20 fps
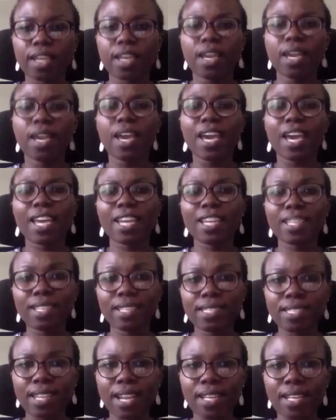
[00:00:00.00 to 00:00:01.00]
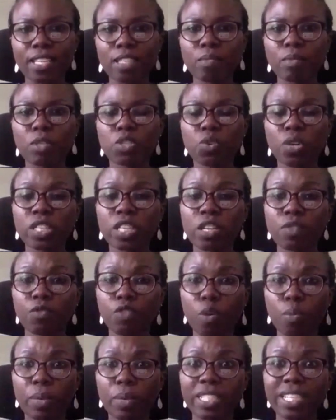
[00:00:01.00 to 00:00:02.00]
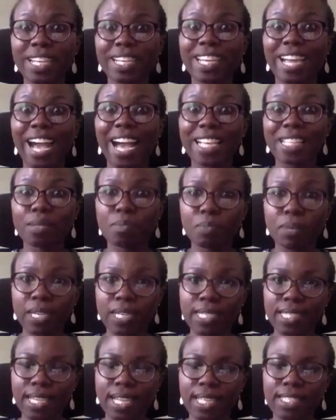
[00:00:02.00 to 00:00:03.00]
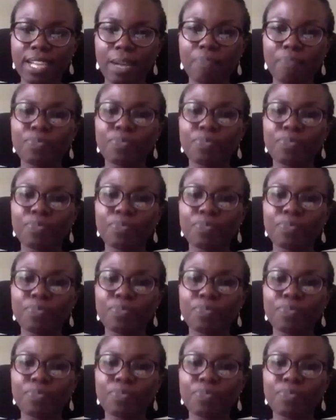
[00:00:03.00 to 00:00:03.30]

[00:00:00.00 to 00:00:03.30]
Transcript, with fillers: and this land administration information has big data,